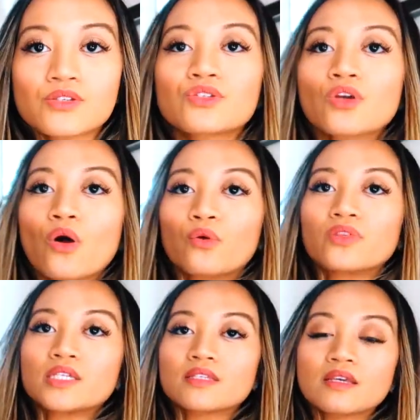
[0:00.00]
So
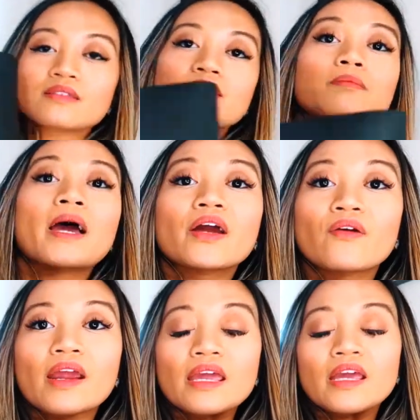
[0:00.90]
this is the
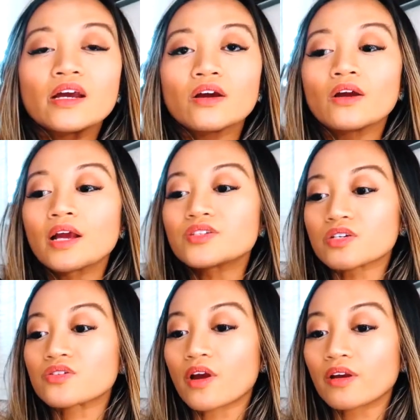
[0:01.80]
bag right here. I
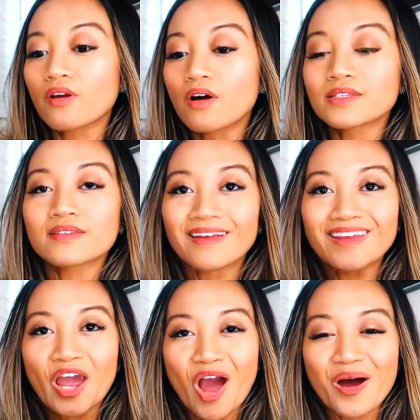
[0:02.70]
just tried it on
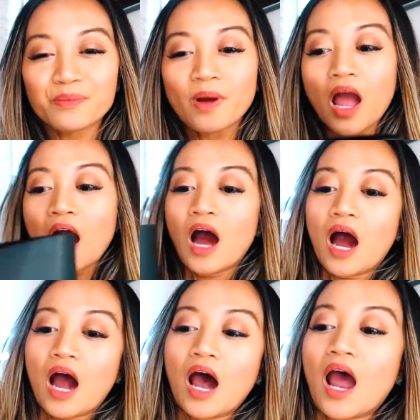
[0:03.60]
standing up.
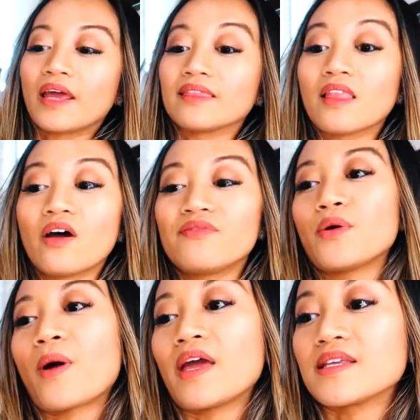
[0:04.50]
Uh, I love
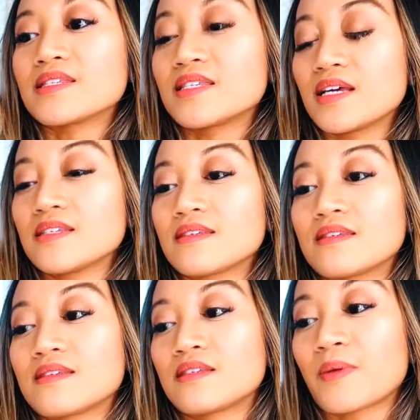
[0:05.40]
the way it sits,
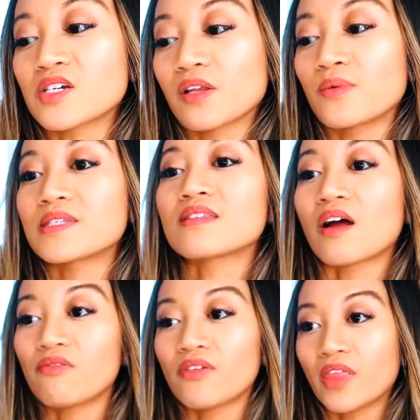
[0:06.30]
especially with
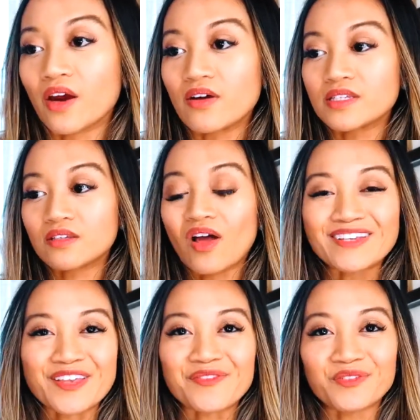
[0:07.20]
stuff in there. It still
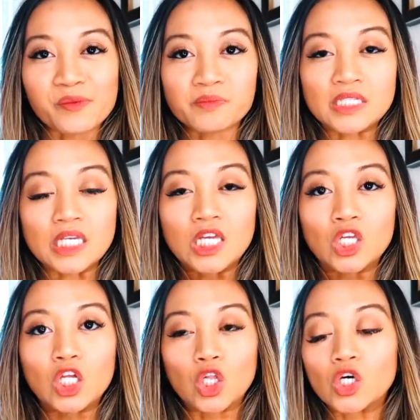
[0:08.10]
has that
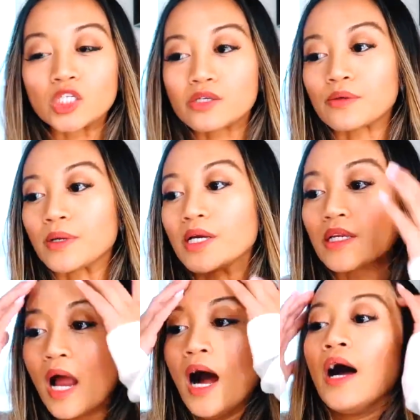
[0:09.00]
flimsy look to
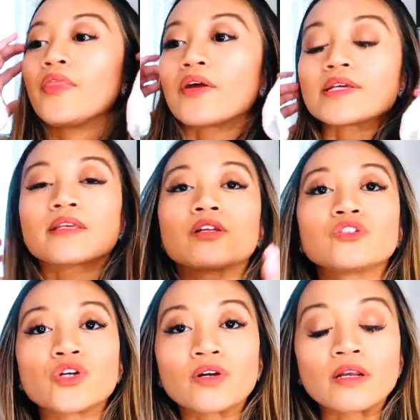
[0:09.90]
it. There is an
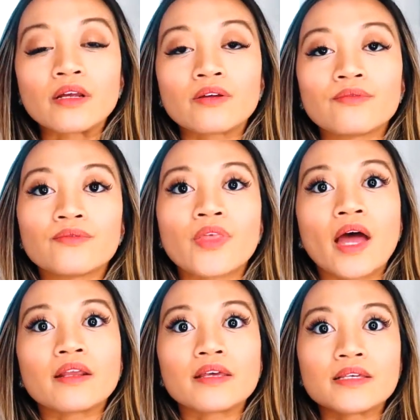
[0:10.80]
alternative that